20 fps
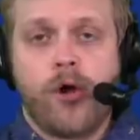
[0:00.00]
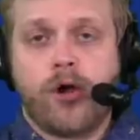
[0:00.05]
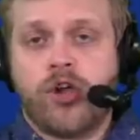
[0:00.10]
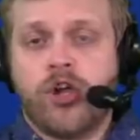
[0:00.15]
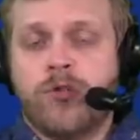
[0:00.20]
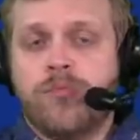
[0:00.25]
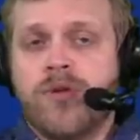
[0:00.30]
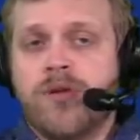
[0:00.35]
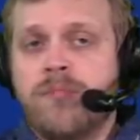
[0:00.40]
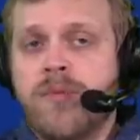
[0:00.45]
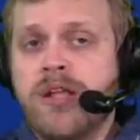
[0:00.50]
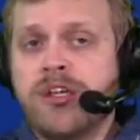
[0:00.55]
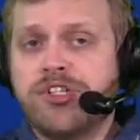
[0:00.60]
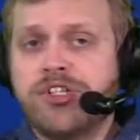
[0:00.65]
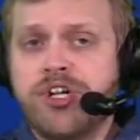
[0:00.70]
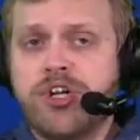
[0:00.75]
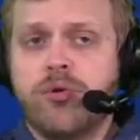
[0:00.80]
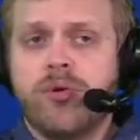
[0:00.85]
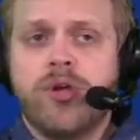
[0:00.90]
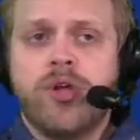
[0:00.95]
It could be
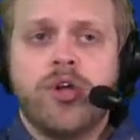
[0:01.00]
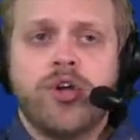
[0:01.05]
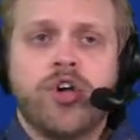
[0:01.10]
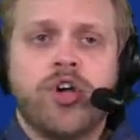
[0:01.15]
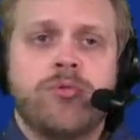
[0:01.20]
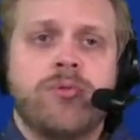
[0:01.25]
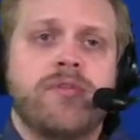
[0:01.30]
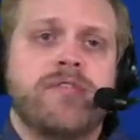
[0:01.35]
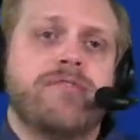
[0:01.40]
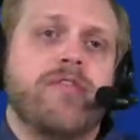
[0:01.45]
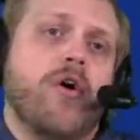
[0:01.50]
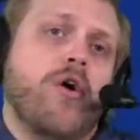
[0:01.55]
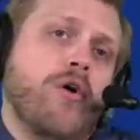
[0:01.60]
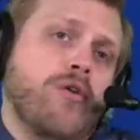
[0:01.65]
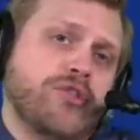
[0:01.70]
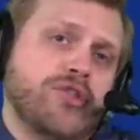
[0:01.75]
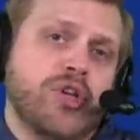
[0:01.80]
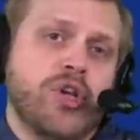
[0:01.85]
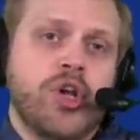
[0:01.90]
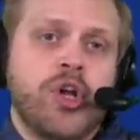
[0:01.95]
Minshew, could be
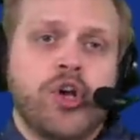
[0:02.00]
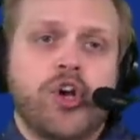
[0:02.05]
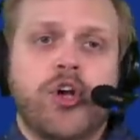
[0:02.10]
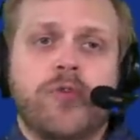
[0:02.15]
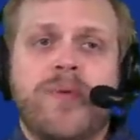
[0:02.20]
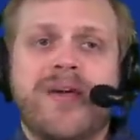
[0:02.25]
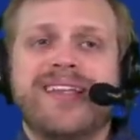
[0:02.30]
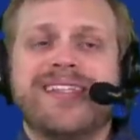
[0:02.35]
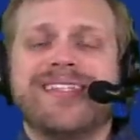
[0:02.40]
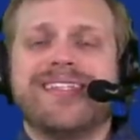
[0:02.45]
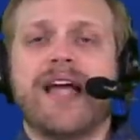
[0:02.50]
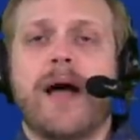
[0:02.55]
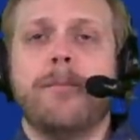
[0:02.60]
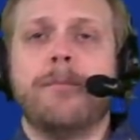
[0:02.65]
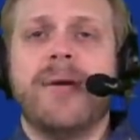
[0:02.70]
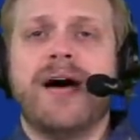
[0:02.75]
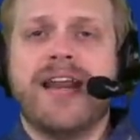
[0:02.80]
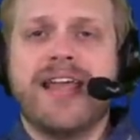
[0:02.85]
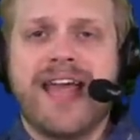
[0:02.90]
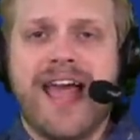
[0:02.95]
Foles, could be
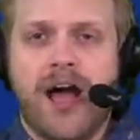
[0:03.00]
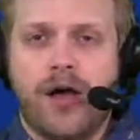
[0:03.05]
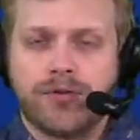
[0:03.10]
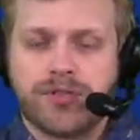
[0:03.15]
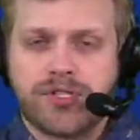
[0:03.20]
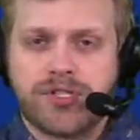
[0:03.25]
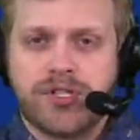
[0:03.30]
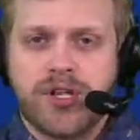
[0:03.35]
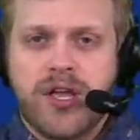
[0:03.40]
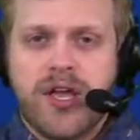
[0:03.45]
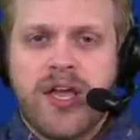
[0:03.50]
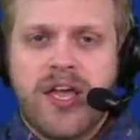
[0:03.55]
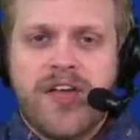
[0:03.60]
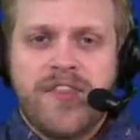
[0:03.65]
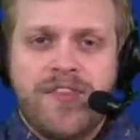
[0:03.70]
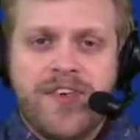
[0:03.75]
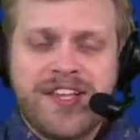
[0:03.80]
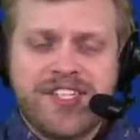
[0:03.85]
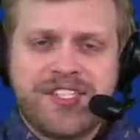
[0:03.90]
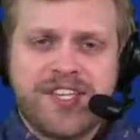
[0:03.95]
somebody else.
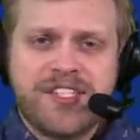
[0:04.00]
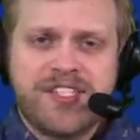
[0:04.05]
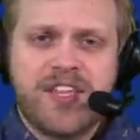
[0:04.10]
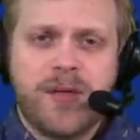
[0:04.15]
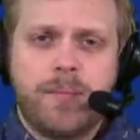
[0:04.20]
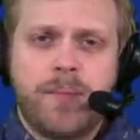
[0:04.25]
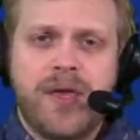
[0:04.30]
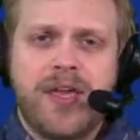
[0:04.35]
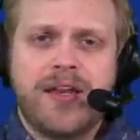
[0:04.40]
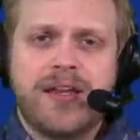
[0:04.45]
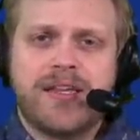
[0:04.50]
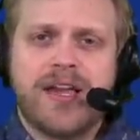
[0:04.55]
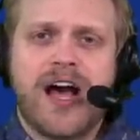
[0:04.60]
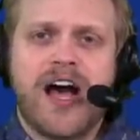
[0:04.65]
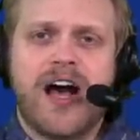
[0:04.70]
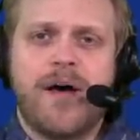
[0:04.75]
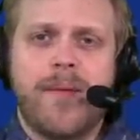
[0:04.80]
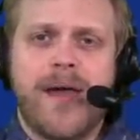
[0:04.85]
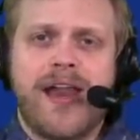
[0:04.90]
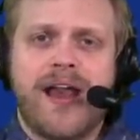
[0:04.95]
This is the pin
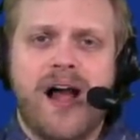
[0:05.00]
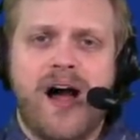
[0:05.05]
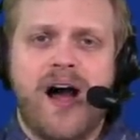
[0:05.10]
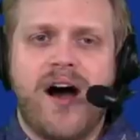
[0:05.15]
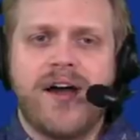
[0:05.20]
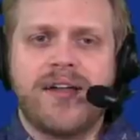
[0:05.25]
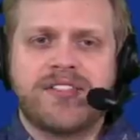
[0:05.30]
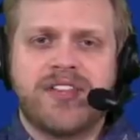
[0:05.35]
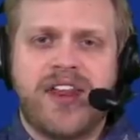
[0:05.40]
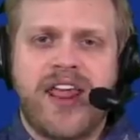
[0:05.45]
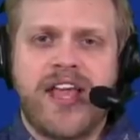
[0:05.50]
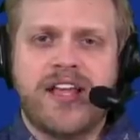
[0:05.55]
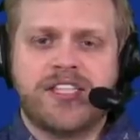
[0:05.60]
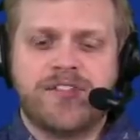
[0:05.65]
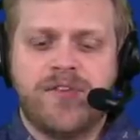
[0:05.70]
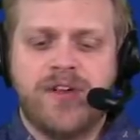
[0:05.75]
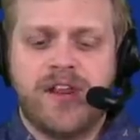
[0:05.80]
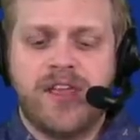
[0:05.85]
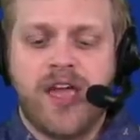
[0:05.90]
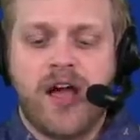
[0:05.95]
comment on
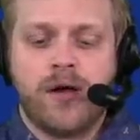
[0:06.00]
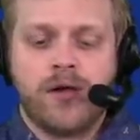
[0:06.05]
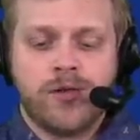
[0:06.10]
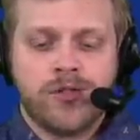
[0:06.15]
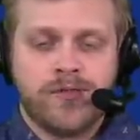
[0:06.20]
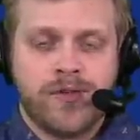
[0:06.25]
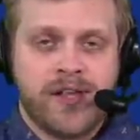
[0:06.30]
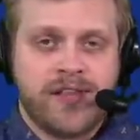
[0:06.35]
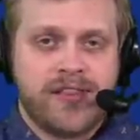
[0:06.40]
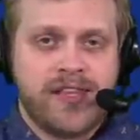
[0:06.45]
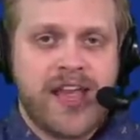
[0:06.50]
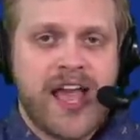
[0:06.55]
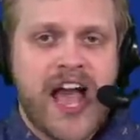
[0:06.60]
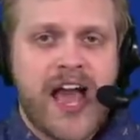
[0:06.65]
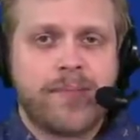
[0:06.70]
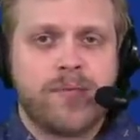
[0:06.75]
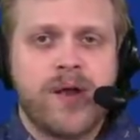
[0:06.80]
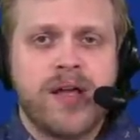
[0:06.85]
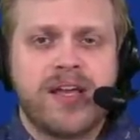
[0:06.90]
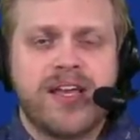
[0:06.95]
today's video. So you get the
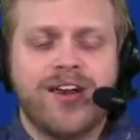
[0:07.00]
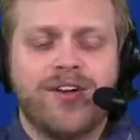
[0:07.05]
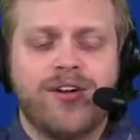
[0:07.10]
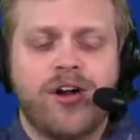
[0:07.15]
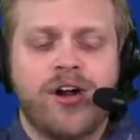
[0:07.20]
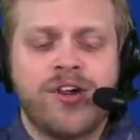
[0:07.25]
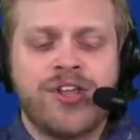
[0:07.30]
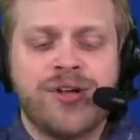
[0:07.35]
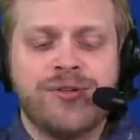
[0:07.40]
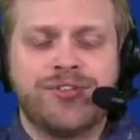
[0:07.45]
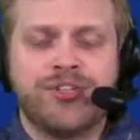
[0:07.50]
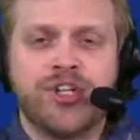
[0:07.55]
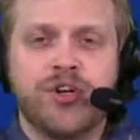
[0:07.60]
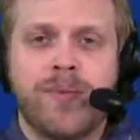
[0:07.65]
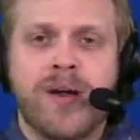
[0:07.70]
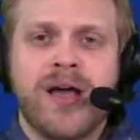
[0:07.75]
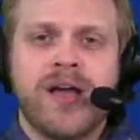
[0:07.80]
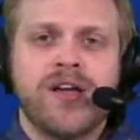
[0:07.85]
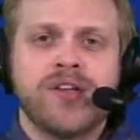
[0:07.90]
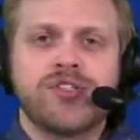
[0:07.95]
ad break here on
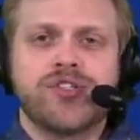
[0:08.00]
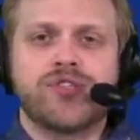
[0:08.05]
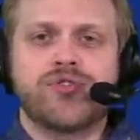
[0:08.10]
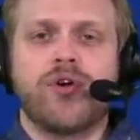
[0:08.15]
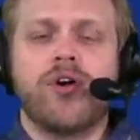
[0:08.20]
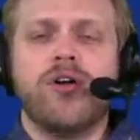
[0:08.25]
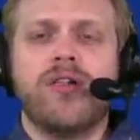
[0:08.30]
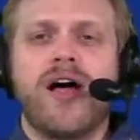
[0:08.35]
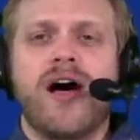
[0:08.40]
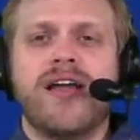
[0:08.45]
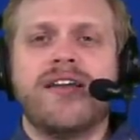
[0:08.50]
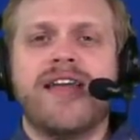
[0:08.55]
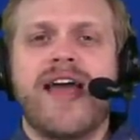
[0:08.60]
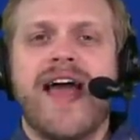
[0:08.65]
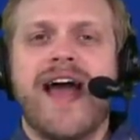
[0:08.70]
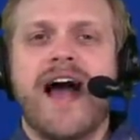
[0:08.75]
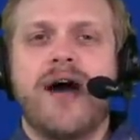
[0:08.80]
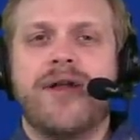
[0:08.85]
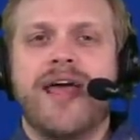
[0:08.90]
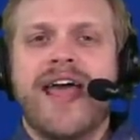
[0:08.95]
YouTube, scroll on
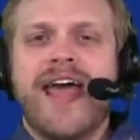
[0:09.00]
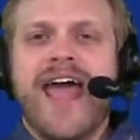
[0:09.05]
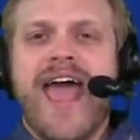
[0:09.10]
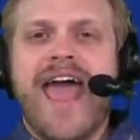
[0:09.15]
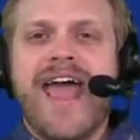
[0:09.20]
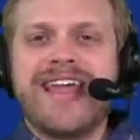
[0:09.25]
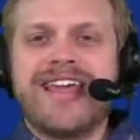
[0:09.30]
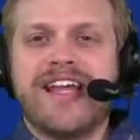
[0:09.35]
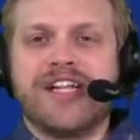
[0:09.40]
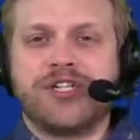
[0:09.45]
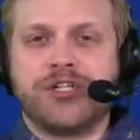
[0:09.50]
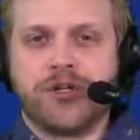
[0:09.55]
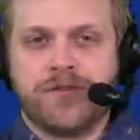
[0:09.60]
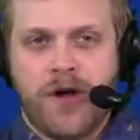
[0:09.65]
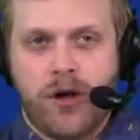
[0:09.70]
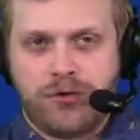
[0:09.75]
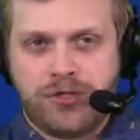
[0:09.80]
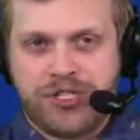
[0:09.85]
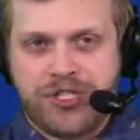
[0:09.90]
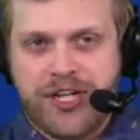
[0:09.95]
down, and get your
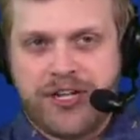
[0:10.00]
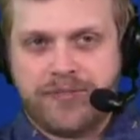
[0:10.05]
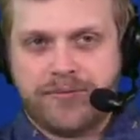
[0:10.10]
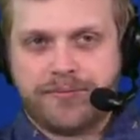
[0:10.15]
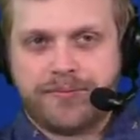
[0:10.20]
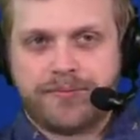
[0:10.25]
votes in.